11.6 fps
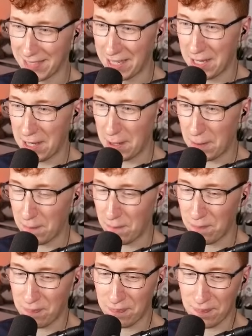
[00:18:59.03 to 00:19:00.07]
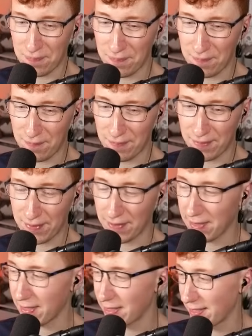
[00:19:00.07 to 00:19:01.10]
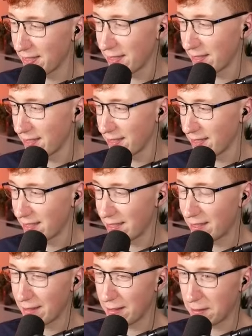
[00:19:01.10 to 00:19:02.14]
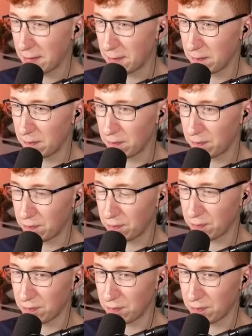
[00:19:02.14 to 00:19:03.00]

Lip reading: This person isn't speaking.